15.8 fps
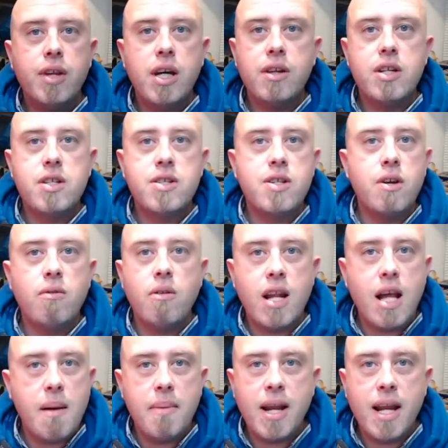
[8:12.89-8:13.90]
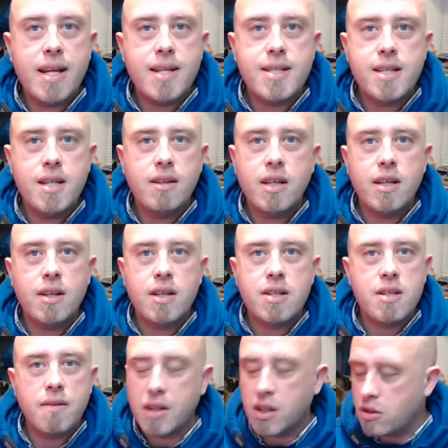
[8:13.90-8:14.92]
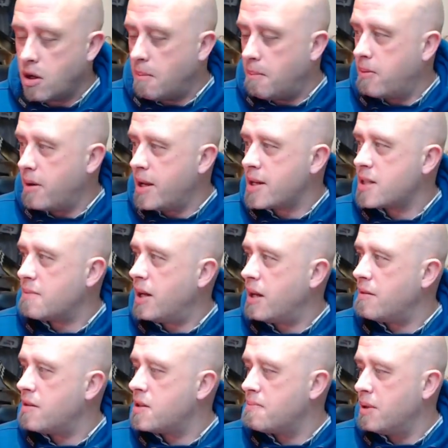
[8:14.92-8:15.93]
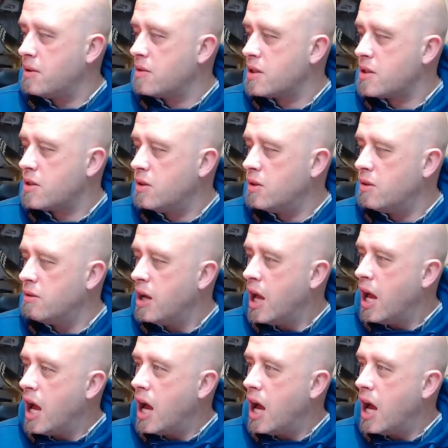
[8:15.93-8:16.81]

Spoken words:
There's no laminating, there's nothing complex about this build at all.